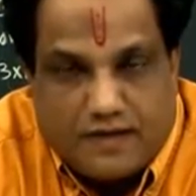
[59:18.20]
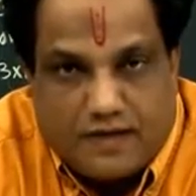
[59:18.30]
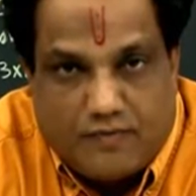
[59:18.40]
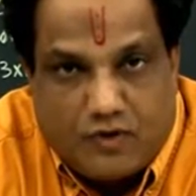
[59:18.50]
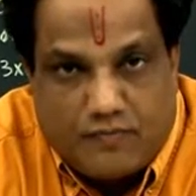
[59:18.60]

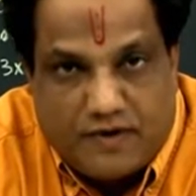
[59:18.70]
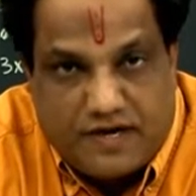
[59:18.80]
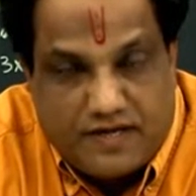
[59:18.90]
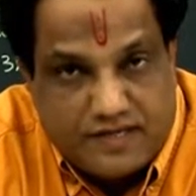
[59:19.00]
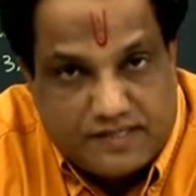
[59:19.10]
Come on, my
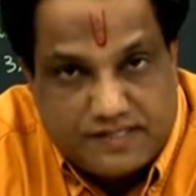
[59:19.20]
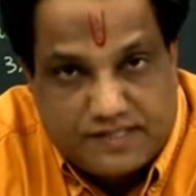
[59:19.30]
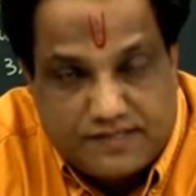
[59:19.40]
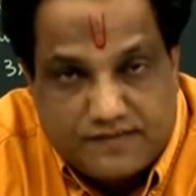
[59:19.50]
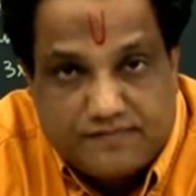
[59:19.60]

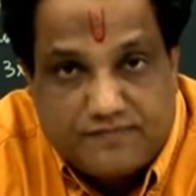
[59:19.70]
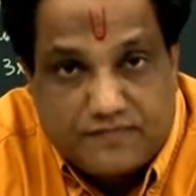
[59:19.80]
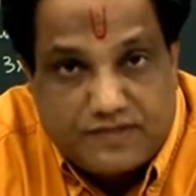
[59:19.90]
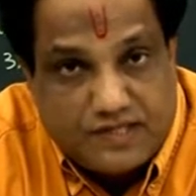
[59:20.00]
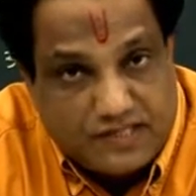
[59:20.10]
dears.
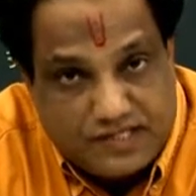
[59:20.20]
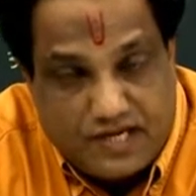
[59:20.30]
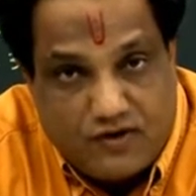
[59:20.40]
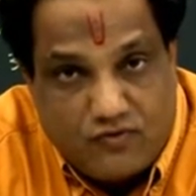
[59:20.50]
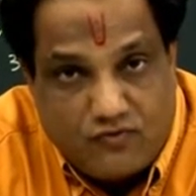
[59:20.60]
Just
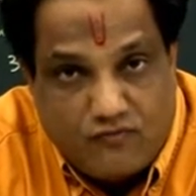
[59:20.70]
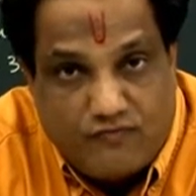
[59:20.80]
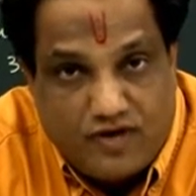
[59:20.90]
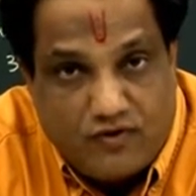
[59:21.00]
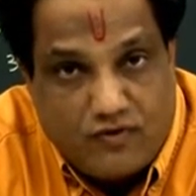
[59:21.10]
now
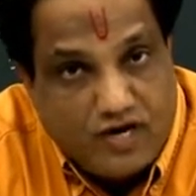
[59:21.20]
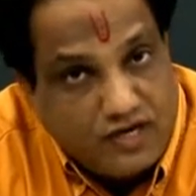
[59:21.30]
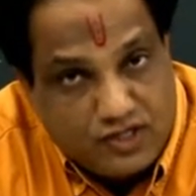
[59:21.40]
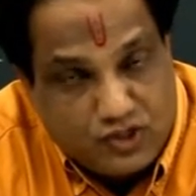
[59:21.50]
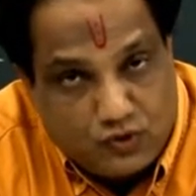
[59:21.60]
we have
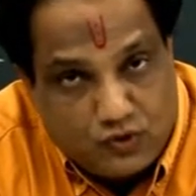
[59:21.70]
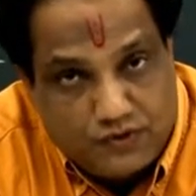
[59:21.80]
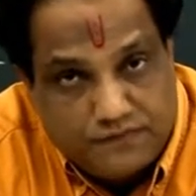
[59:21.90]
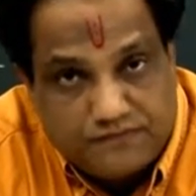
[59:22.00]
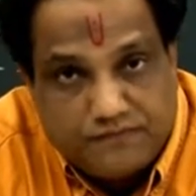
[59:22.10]

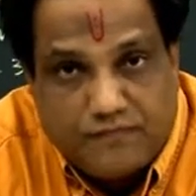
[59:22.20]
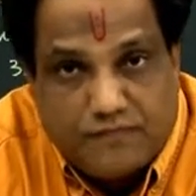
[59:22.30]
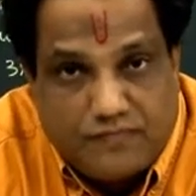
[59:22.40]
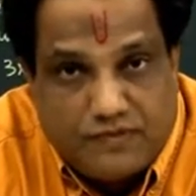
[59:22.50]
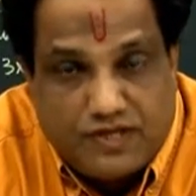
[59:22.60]
understood
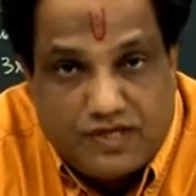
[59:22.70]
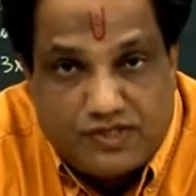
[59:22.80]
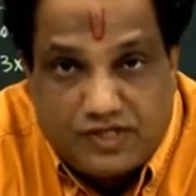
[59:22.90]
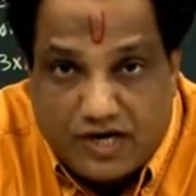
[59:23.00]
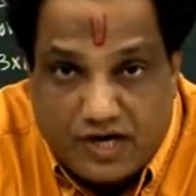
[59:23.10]

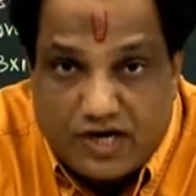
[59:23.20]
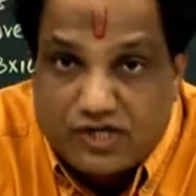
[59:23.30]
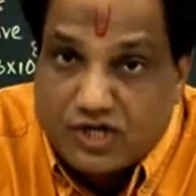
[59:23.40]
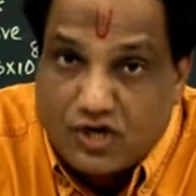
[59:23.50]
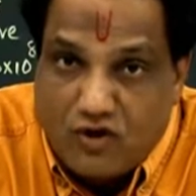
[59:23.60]
the
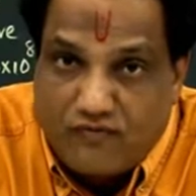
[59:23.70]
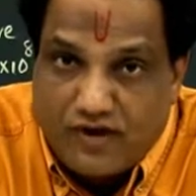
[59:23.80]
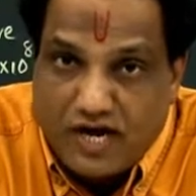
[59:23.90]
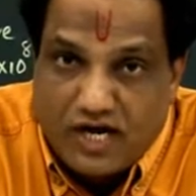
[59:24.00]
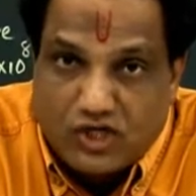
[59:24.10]
generation
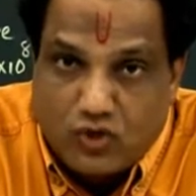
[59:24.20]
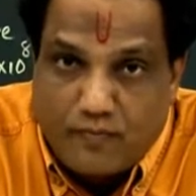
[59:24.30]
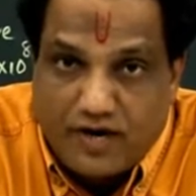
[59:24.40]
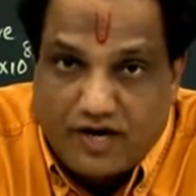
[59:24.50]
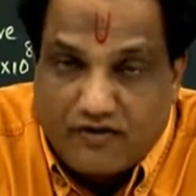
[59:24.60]
of
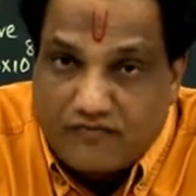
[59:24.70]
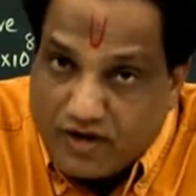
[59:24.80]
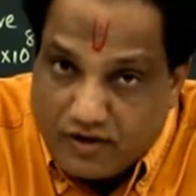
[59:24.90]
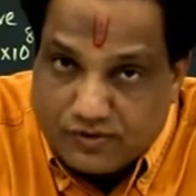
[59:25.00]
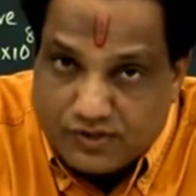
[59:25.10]
electromagnetic
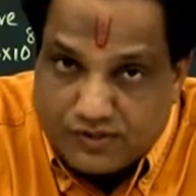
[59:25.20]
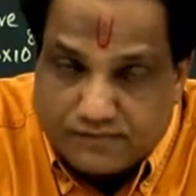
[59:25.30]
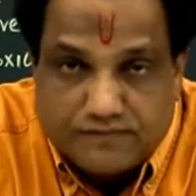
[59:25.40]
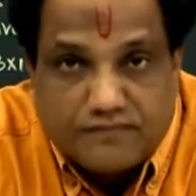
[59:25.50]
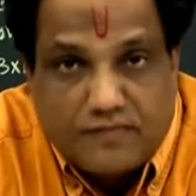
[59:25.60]
waves
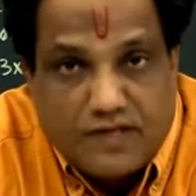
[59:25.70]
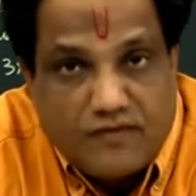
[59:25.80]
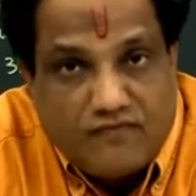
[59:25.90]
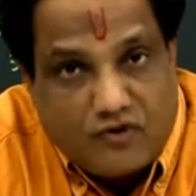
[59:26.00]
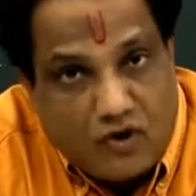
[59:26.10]

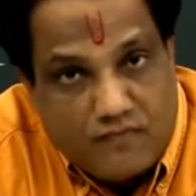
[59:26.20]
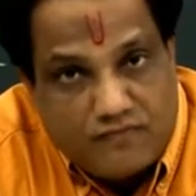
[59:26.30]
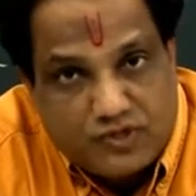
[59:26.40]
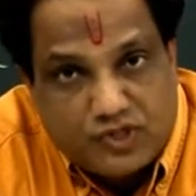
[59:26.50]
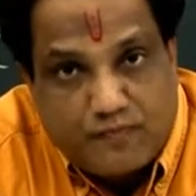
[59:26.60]

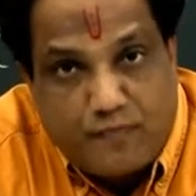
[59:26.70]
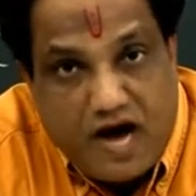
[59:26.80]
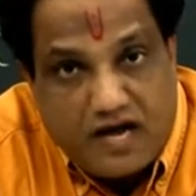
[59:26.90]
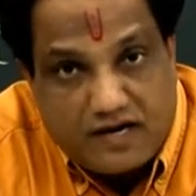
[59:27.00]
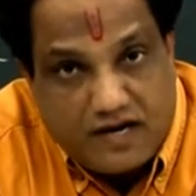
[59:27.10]
from
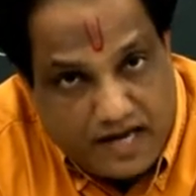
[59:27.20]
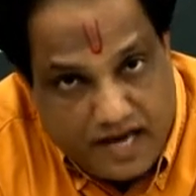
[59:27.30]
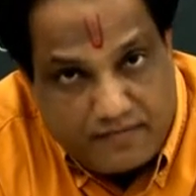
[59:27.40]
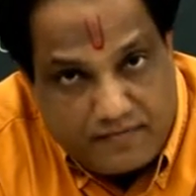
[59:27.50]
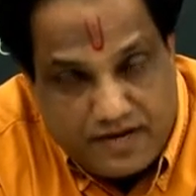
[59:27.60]
spark
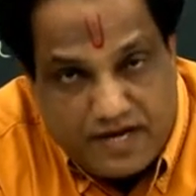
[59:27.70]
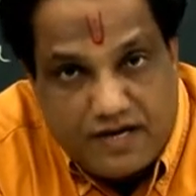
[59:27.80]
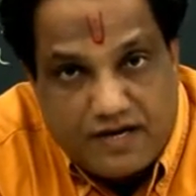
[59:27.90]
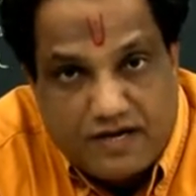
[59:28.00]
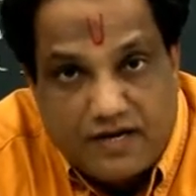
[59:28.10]
gap
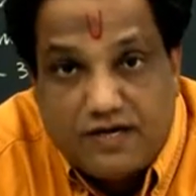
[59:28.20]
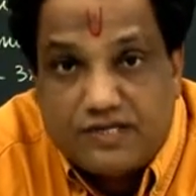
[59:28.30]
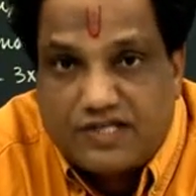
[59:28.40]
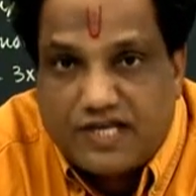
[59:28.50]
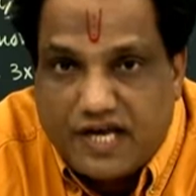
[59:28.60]
in
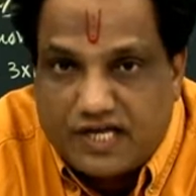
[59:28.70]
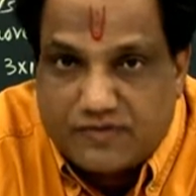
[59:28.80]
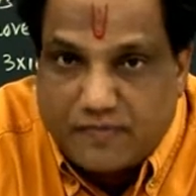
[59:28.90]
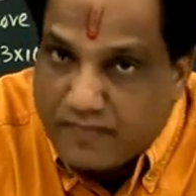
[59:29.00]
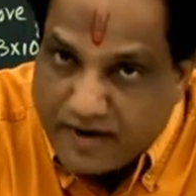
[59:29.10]
Hertz
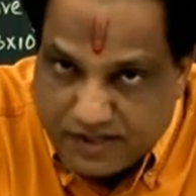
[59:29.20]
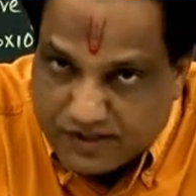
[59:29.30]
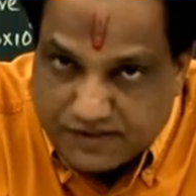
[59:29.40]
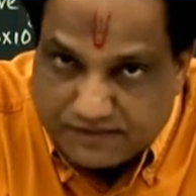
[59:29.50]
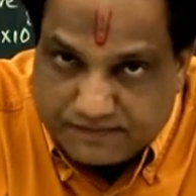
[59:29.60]

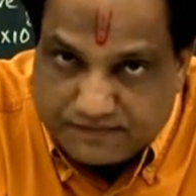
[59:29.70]
experiment.